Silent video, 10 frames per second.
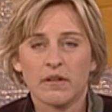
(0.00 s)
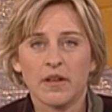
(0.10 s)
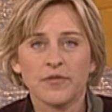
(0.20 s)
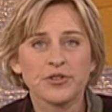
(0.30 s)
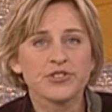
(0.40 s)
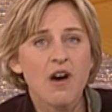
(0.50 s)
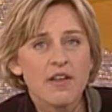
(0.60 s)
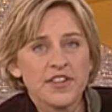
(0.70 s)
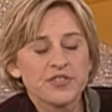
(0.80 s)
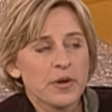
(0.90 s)
if you saw
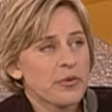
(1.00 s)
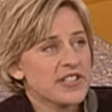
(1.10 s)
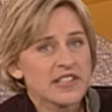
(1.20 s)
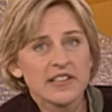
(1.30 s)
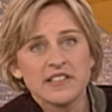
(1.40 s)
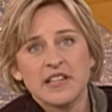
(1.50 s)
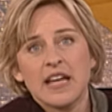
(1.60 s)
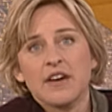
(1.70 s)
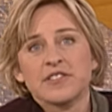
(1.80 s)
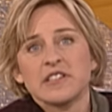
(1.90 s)
this, we recently sent
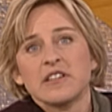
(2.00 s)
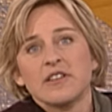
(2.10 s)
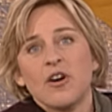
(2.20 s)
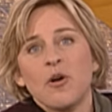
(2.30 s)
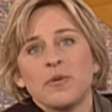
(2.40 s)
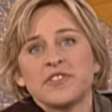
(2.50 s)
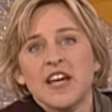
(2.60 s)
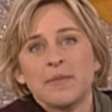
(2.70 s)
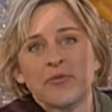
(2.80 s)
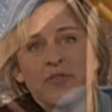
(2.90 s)
Houston to the home of Tammy